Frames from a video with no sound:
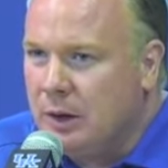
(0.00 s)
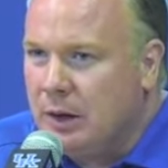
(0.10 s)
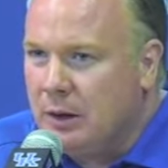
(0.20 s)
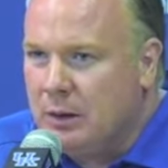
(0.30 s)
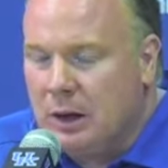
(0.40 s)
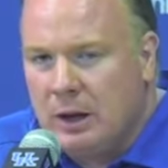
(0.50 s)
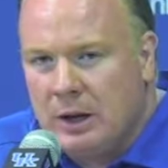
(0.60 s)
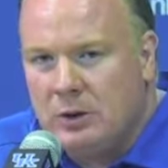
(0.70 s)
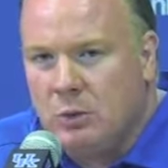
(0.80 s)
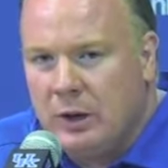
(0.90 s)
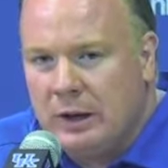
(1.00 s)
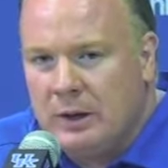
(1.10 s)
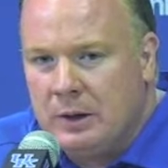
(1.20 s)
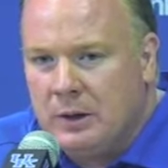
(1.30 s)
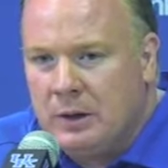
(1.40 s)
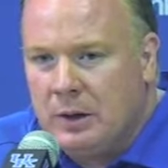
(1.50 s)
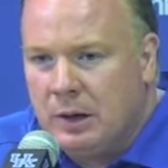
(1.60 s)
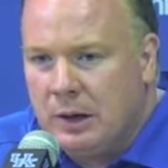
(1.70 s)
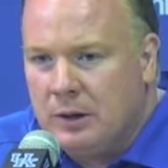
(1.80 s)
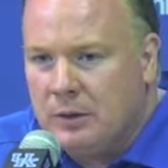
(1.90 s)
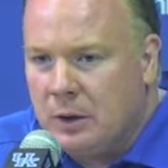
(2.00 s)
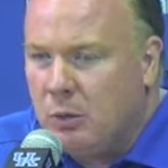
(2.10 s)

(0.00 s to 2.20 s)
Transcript: I like the way they